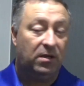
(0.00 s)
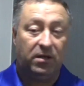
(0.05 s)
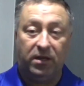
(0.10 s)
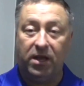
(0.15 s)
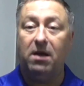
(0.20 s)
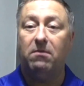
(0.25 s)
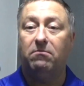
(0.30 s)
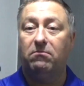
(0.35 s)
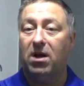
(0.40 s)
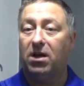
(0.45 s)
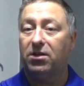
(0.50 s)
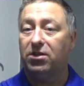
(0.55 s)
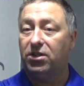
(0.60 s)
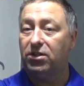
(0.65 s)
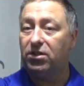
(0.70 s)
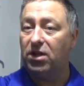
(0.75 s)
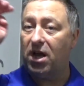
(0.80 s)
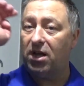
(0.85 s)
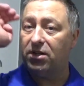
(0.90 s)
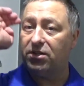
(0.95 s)
Yeah, as
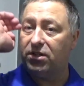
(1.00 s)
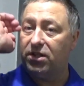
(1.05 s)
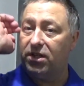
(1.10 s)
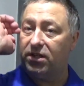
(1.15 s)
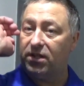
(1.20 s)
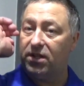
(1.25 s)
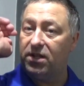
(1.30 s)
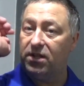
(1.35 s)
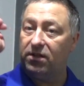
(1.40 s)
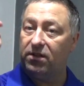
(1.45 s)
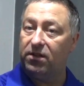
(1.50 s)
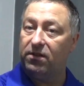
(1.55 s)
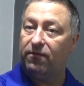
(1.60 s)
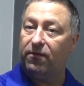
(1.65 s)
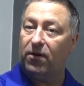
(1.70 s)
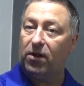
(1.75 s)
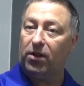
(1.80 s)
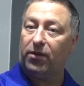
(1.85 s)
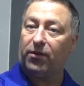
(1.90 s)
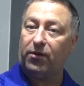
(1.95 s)
the
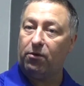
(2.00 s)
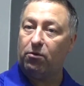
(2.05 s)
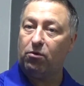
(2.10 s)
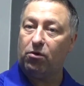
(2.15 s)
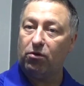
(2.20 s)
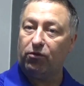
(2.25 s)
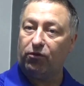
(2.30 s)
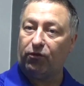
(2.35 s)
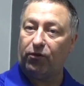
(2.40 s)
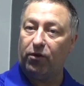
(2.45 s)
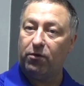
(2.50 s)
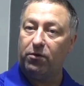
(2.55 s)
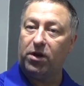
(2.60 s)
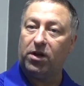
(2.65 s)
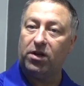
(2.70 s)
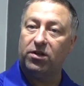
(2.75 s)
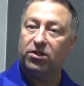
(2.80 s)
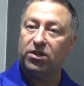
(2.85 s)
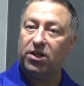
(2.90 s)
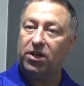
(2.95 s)
follow through goes through, you
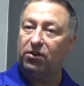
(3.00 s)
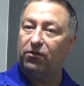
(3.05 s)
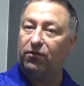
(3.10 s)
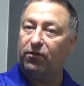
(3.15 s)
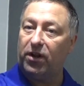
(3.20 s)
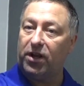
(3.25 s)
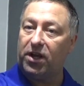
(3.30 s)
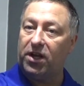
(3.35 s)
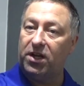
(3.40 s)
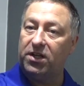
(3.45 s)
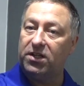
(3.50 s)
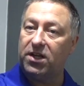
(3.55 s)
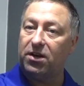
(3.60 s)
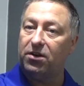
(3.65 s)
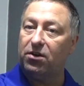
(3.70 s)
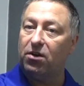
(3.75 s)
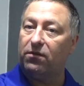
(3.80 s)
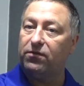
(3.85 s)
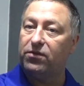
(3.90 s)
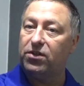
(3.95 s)
can see he's flicking his
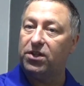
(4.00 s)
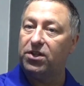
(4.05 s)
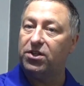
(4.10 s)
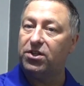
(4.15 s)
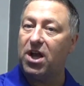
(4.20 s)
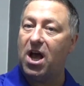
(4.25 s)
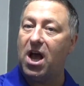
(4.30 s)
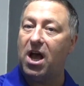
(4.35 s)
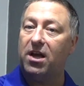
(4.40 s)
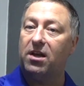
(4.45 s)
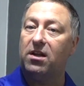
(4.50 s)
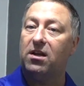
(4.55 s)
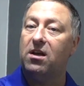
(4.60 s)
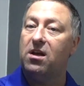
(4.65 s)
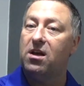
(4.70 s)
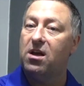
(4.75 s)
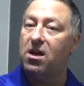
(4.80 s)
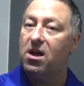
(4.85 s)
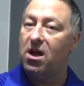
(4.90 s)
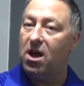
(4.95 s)
hand off to the side,
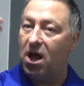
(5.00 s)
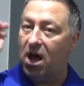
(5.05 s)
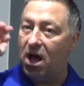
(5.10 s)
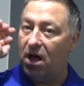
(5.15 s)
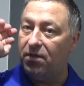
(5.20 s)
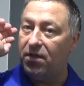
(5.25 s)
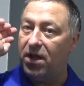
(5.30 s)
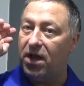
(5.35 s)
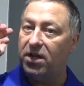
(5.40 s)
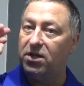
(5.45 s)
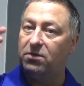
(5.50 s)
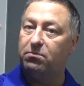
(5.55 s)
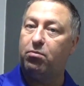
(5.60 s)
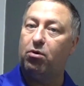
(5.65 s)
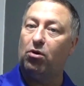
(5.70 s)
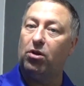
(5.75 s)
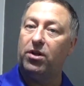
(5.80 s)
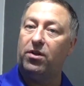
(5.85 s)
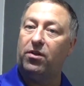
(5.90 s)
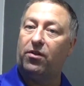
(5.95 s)
and that is
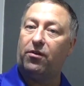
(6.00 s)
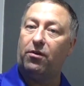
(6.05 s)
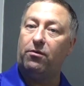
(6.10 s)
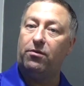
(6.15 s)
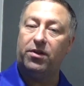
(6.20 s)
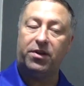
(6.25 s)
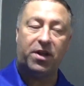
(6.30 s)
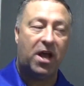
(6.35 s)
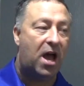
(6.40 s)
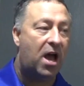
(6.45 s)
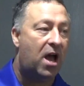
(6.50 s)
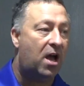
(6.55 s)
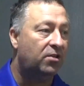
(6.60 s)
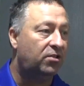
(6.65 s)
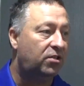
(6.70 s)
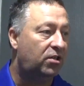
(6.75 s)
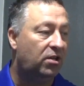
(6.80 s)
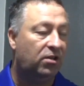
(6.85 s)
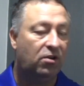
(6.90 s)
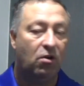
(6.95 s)
pulling through the dart
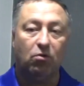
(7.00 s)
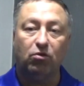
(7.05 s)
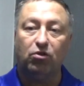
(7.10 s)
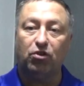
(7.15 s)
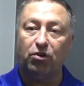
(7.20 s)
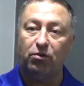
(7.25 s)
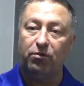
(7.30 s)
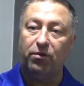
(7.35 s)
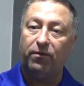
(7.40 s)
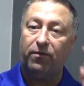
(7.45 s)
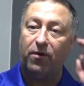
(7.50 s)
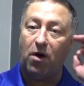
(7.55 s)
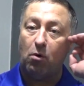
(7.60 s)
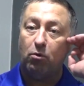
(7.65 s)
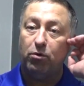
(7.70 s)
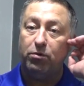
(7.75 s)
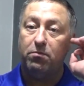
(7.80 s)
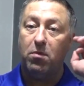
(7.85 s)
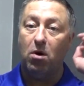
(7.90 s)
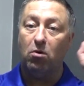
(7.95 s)
as it goes through the
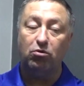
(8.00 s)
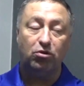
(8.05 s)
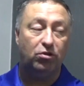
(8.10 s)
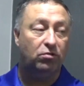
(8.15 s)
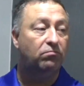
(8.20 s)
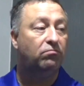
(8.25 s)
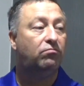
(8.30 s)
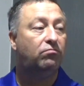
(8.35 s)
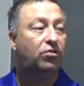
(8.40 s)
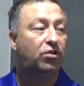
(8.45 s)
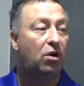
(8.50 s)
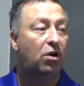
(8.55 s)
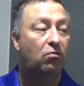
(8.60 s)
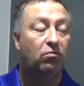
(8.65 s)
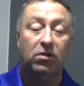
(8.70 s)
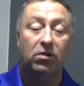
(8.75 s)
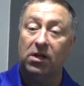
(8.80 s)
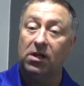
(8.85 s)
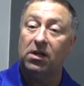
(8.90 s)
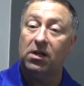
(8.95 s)
forward motion.
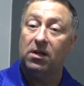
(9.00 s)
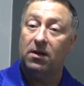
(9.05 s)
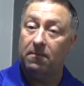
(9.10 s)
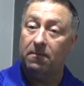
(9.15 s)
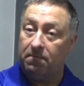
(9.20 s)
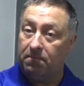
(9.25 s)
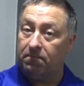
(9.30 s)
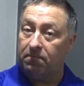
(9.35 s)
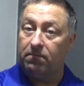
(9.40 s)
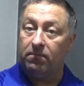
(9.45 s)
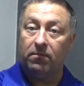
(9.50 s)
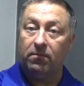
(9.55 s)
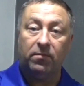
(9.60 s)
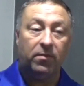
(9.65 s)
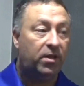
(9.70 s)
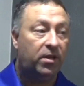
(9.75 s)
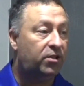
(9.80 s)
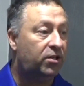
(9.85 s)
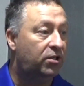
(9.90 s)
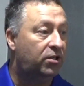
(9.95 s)
So
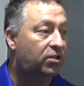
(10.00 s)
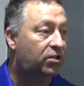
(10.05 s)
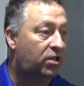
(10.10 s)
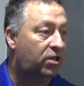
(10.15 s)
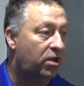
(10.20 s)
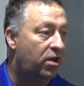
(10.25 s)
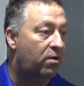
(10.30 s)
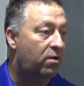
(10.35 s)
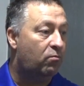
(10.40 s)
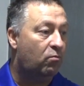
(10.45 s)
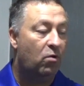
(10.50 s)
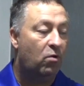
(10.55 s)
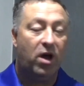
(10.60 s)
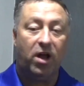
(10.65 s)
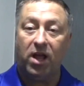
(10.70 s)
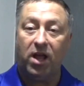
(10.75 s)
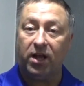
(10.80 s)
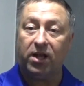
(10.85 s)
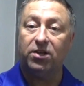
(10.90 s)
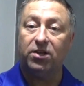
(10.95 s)
this is
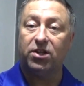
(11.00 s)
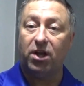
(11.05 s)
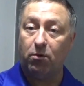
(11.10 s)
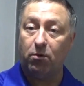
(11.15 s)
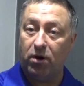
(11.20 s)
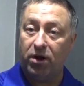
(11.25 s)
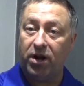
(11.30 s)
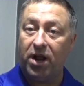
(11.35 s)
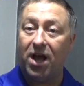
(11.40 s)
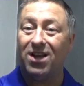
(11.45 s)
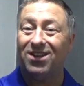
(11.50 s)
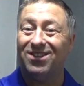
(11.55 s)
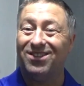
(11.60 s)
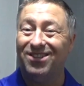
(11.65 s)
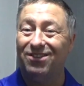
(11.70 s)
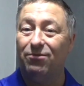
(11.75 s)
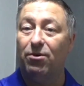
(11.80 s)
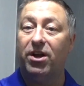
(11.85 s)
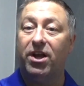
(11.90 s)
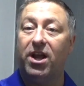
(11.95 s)
well, like I say, where
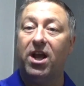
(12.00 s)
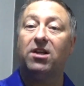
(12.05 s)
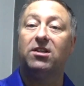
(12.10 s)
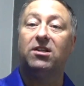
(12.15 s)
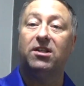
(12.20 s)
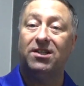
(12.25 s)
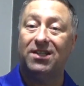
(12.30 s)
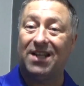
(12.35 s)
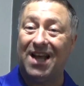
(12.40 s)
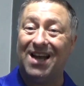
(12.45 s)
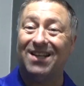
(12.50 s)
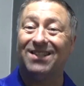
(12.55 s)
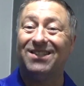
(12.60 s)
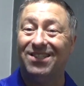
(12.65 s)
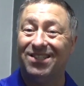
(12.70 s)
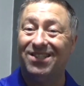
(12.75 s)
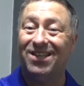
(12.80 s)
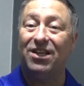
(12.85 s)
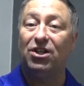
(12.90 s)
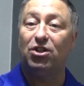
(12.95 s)
you actually start
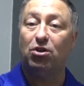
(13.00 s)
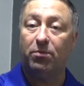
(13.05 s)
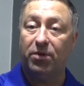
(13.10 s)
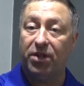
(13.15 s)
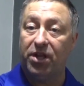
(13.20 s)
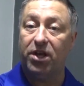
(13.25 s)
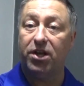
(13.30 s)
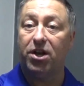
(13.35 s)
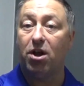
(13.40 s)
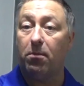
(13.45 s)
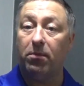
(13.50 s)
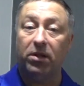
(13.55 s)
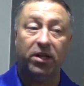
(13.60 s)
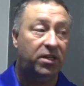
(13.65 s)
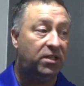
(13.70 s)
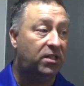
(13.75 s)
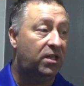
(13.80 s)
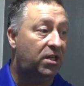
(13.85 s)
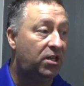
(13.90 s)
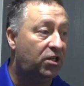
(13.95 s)
to see some of the
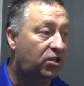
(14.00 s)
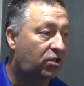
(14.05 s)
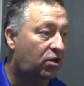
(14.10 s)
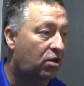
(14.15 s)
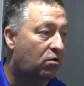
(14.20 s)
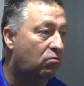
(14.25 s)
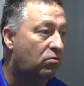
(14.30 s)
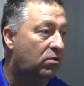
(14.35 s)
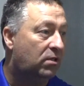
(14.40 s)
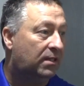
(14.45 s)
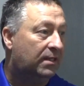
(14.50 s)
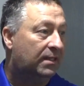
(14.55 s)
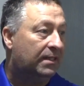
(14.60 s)
anomalies in his throw.